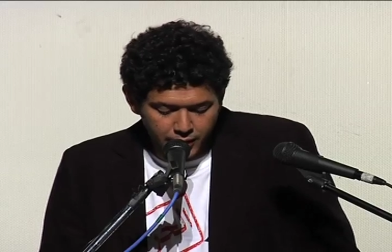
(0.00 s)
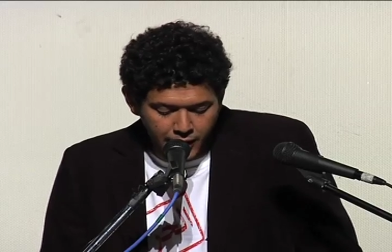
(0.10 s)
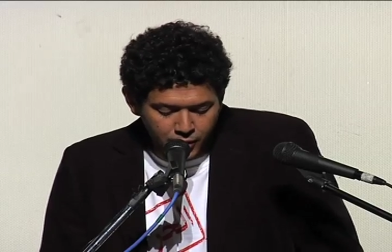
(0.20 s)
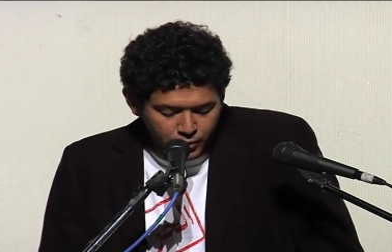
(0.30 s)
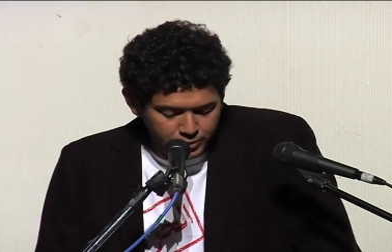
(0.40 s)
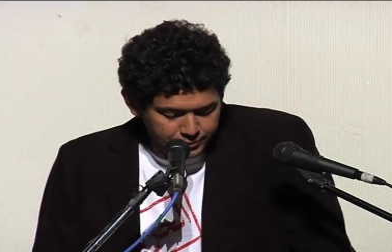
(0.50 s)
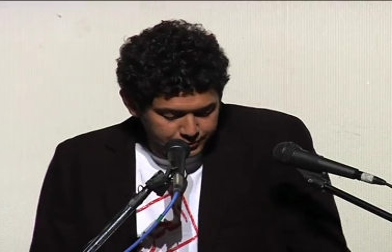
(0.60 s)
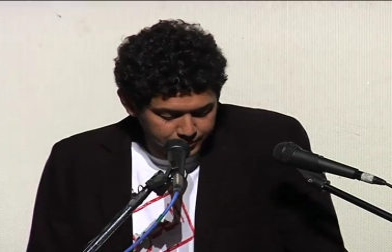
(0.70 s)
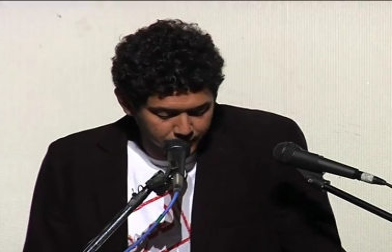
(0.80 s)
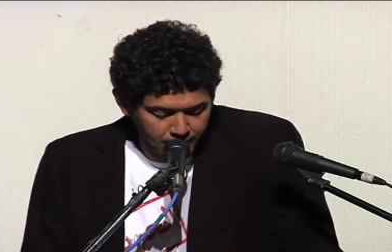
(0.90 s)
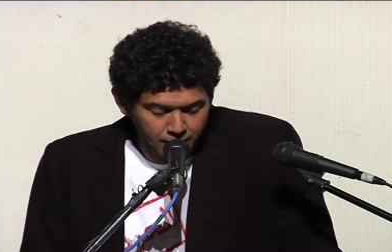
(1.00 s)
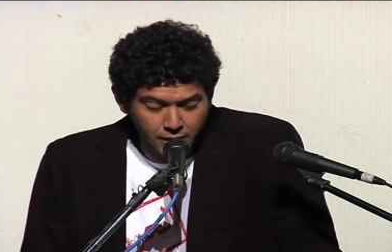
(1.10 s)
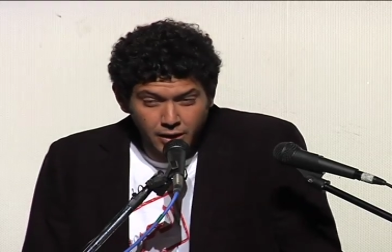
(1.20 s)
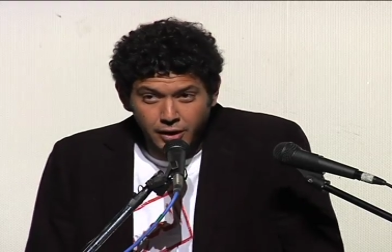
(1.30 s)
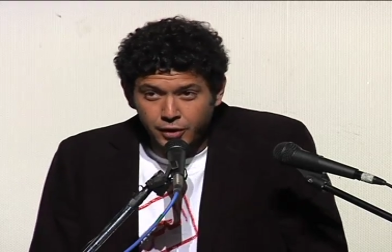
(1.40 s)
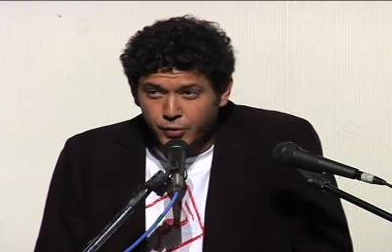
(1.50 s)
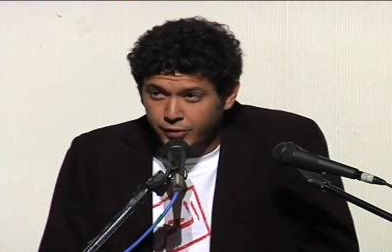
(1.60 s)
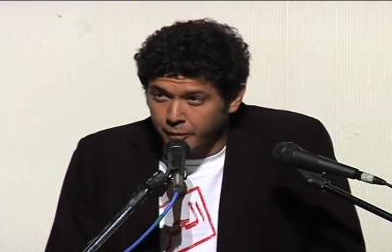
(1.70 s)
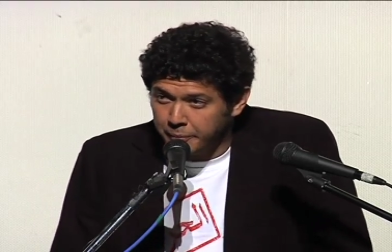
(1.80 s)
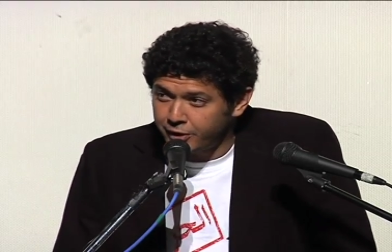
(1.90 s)
Now, this
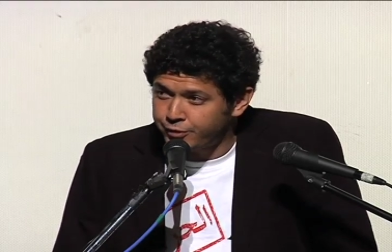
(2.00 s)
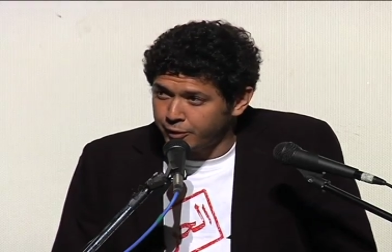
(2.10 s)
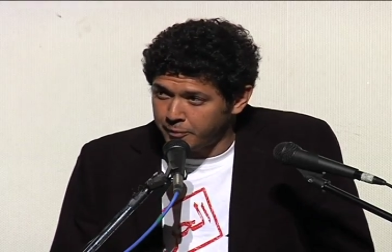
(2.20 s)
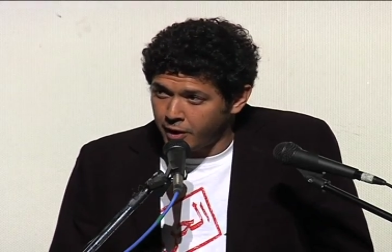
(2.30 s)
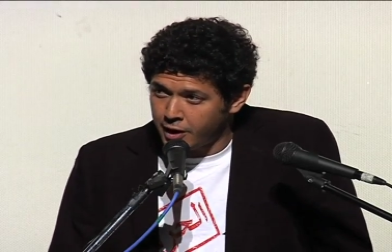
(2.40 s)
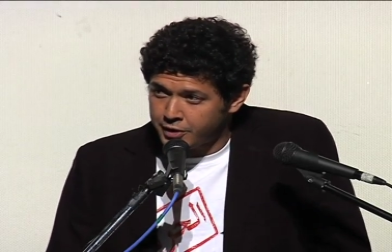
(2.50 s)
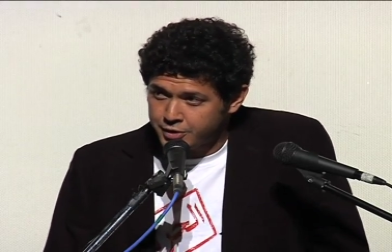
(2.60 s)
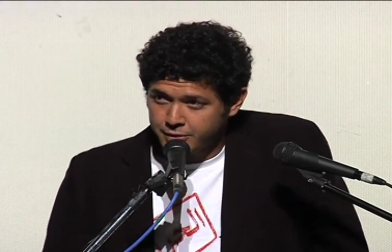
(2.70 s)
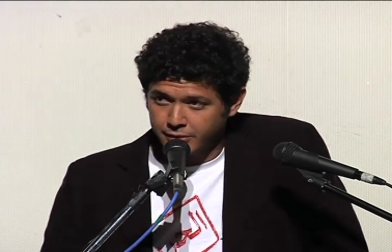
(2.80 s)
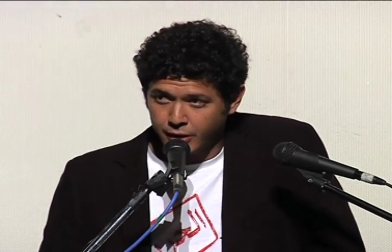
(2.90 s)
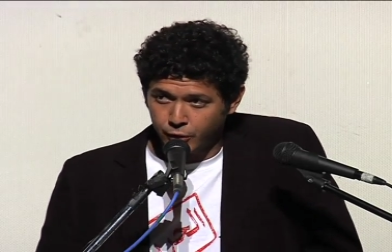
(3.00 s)
was a peaceful march.